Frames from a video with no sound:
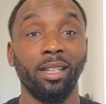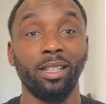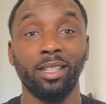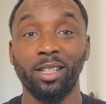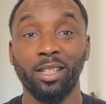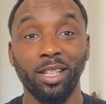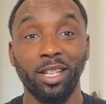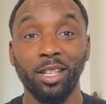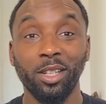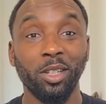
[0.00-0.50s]

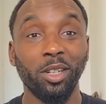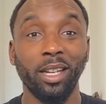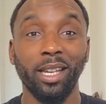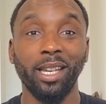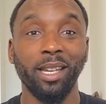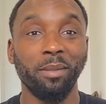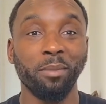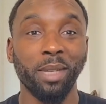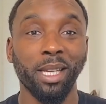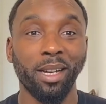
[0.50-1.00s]
You're not
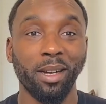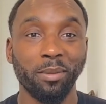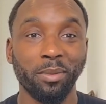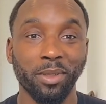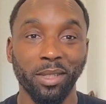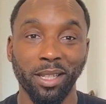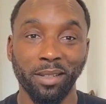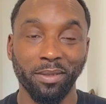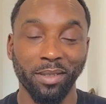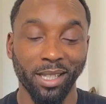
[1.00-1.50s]
hitting me up for
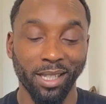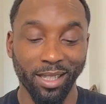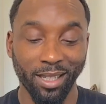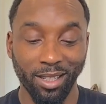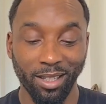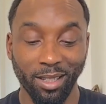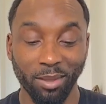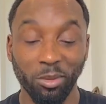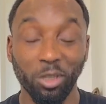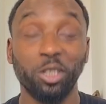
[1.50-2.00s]
nothing, you know.
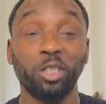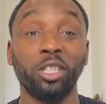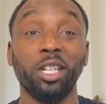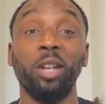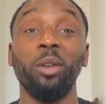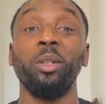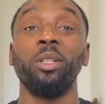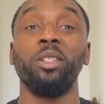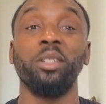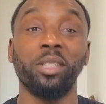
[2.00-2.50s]
I'm just
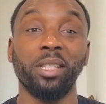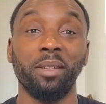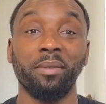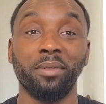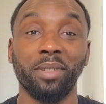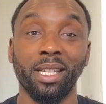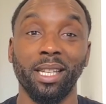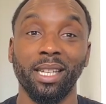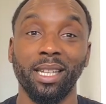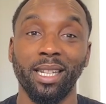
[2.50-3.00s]
showing you
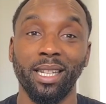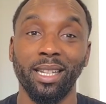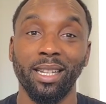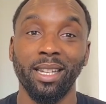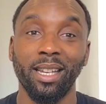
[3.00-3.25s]
something, innit?